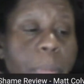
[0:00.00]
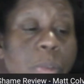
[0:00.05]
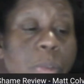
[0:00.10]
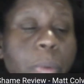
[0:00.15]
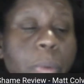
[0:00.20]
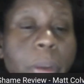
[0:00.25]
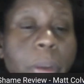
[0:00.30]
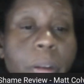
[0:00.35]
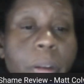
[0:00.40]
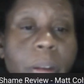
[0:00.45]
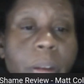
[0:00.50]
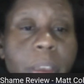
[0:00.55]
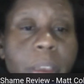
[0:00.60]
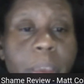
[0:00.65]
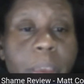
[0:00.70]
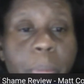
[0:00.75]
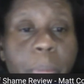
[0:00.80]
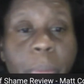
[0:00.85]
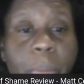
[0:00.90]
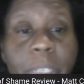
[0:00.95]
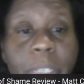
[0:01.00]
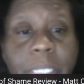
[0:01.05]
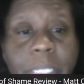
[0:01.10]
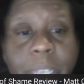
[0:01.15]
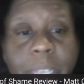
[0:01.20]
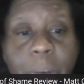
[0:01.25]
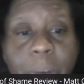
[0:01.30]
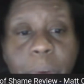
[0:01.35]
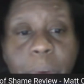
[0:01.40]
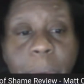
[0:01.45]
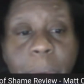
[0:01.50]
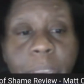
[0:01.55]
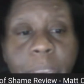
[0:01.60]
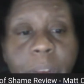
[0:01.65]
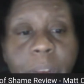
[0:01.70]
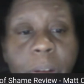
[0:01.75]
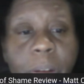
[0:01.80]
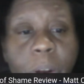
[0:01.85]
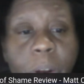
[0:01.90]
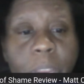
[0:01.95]
Twitter, I am ResellQueen,
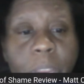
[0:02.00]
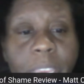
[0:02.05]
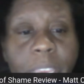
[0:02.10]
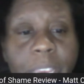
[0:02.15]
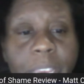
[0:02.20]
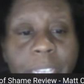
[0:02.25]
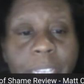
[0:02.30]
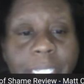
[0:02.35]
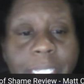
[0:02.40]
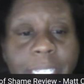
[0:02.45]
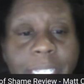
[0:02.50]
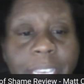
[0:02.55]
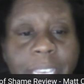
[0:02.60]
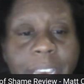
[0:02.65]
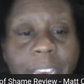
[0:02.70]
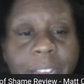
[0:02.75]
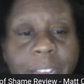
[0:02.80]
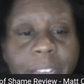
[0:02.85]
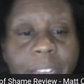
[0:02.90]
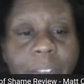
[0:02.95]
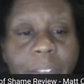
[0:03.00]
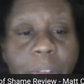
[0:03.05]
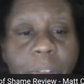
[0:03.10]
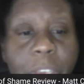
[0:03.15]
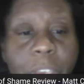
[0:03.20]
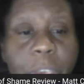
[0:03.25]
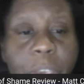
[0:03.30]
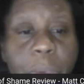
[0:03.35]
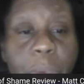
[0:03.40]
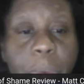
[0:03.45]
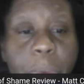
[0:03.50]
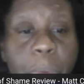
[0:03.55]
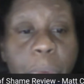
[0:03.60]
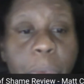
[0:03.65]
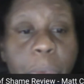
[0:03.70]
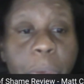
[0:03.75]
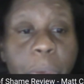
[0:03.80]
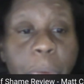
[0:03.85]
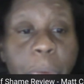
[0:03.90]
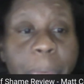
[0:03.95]

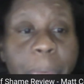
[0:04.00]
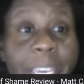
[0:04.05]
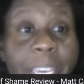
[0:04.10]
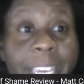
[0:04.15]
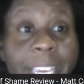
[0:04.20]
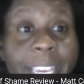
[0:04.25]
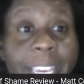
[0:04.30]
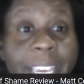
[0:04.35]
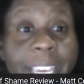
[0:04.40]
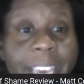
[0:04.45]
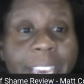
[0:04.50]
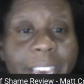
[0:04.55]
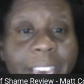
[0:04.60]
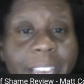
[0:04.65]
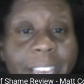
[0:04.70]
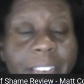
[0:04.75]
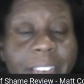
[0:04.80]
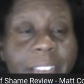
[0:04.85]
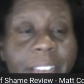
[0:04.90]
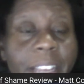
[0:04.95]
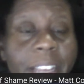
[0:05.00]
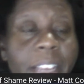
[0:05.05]
ResellQueen.